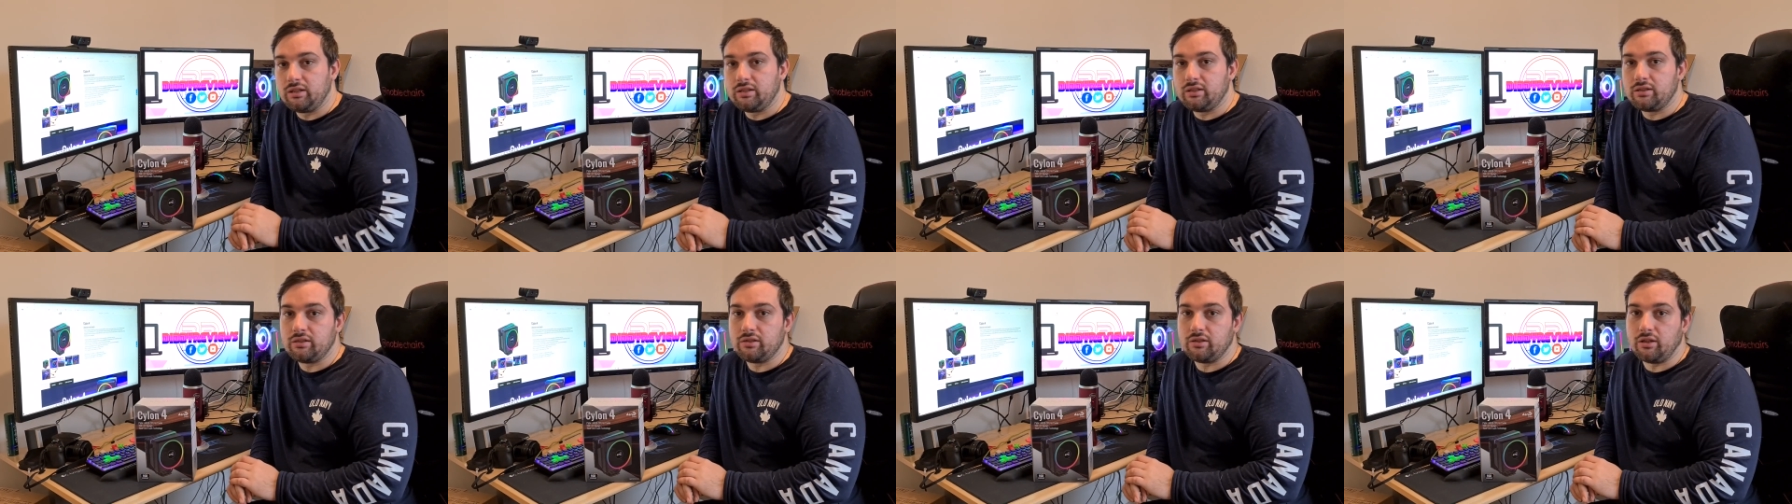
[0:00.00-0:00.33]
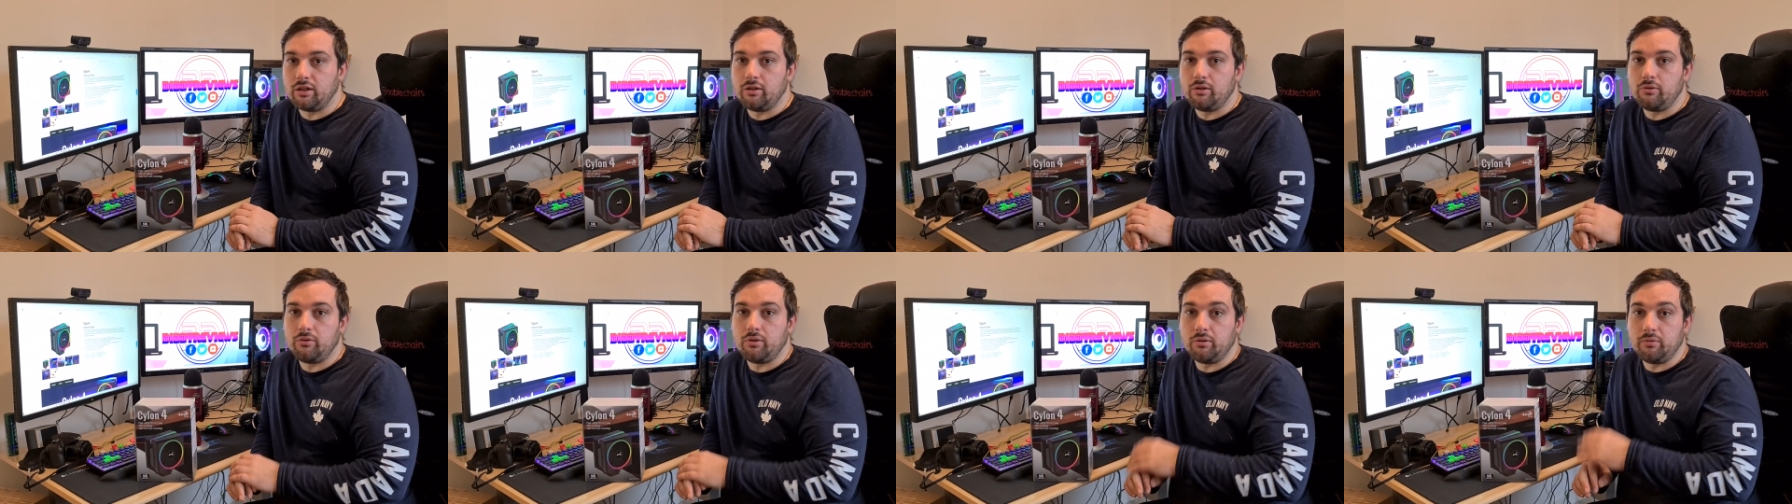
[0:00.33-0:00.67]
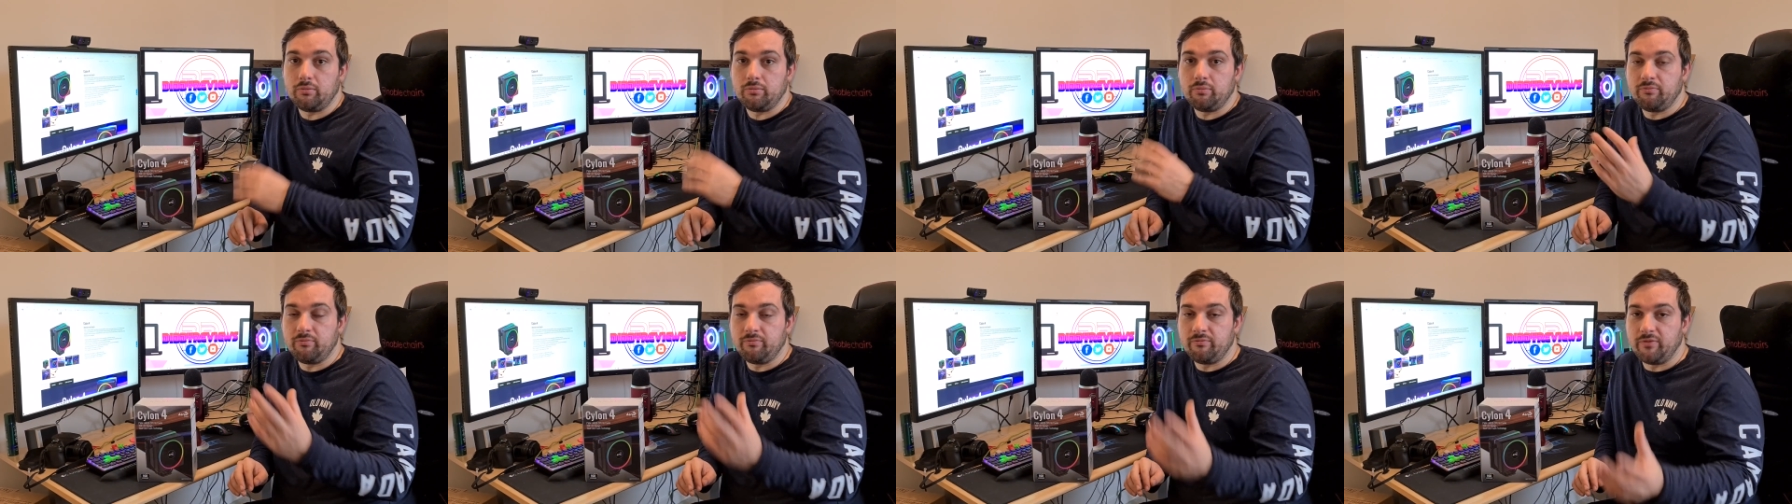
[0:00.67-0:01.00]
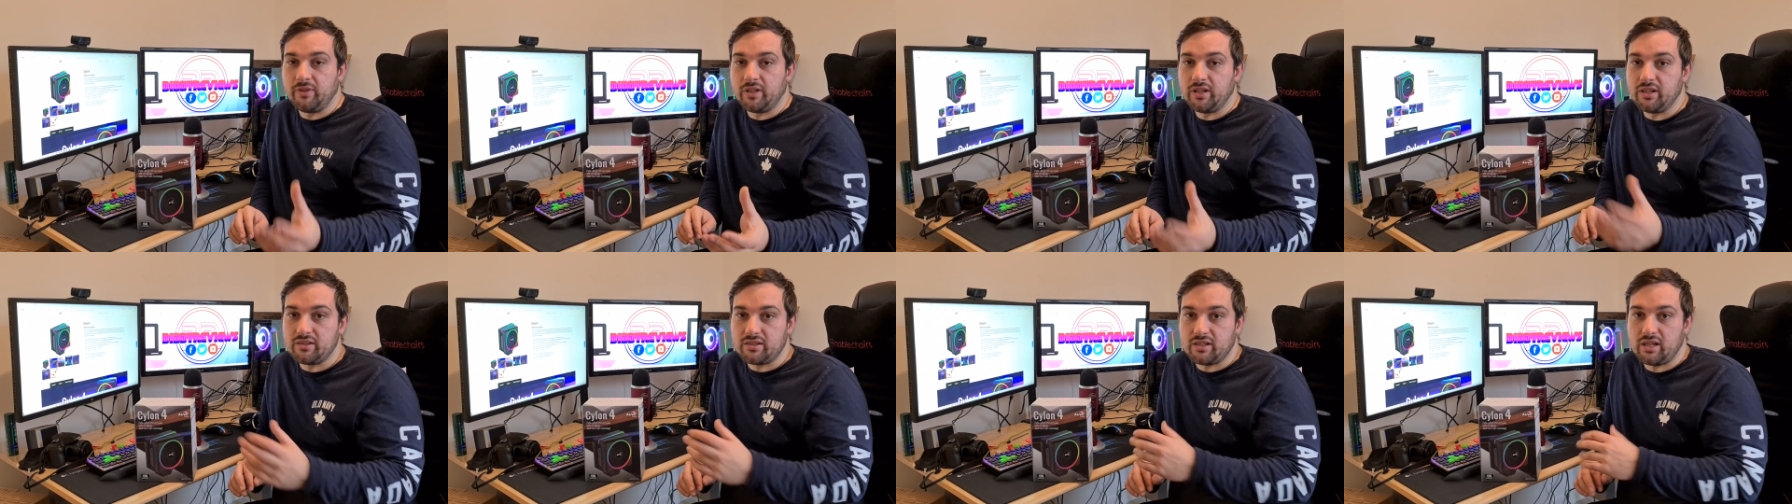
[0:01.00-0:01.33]
so the
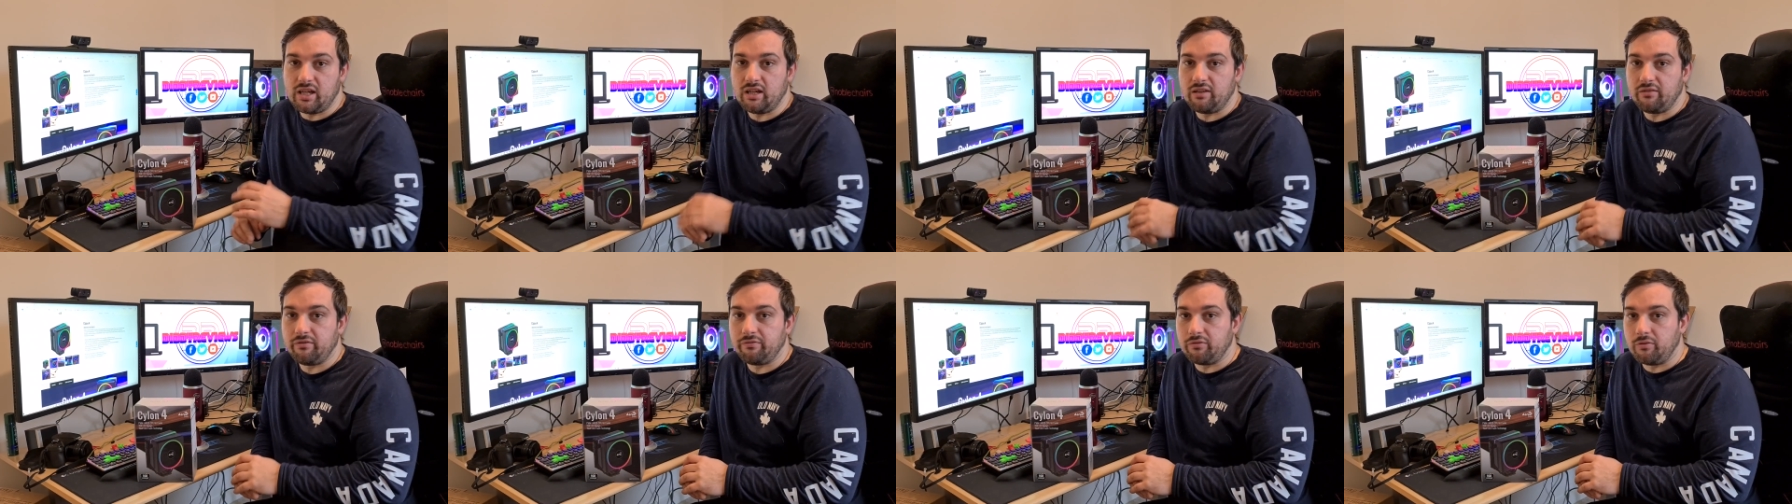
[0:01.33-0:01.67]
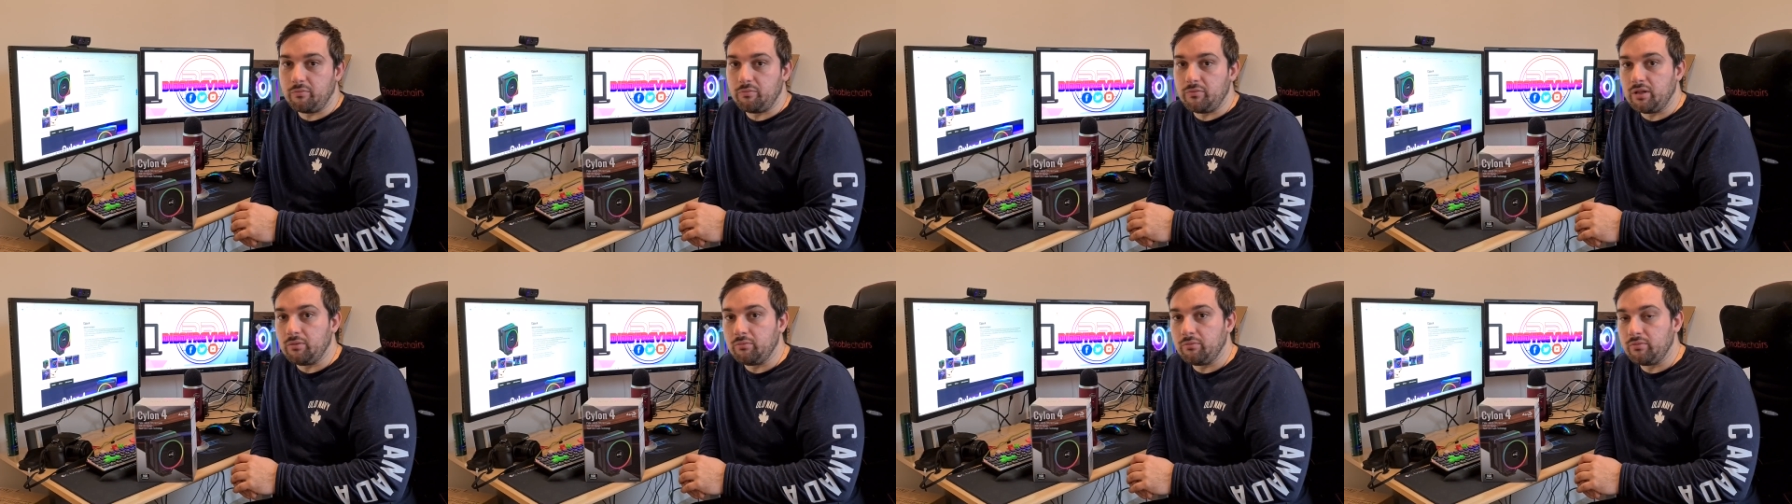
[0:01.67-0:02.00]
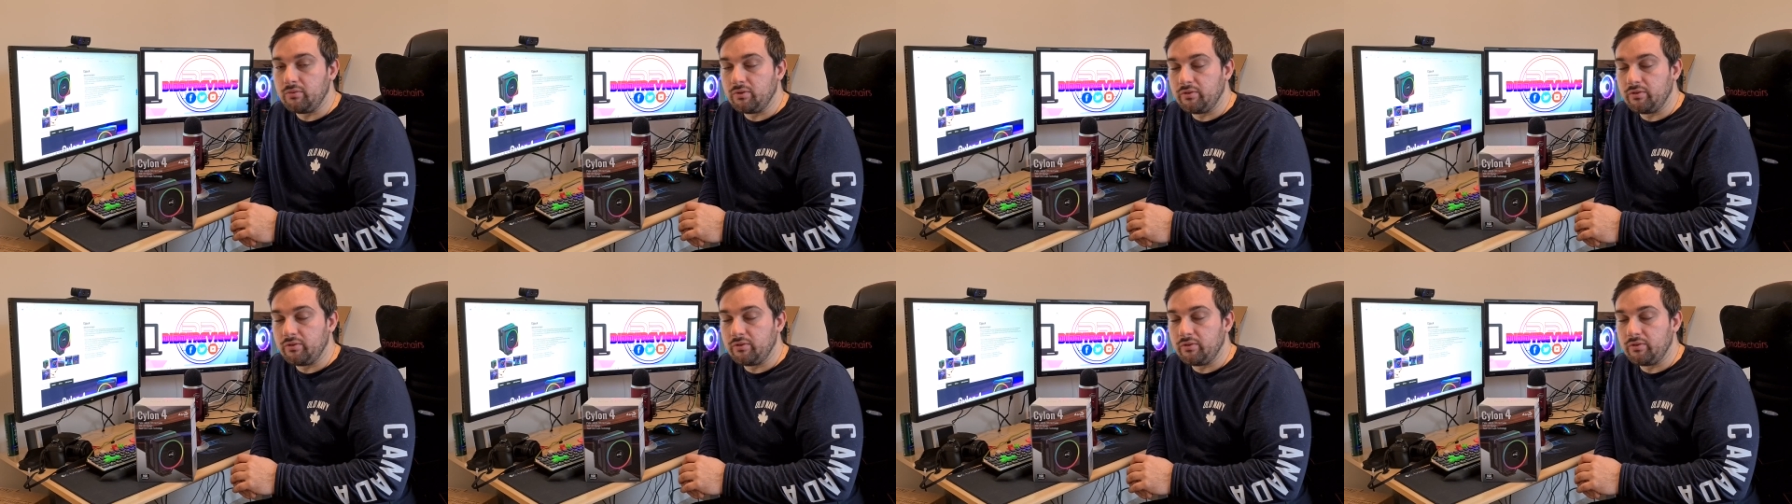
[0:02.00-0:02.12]
figures I have from that,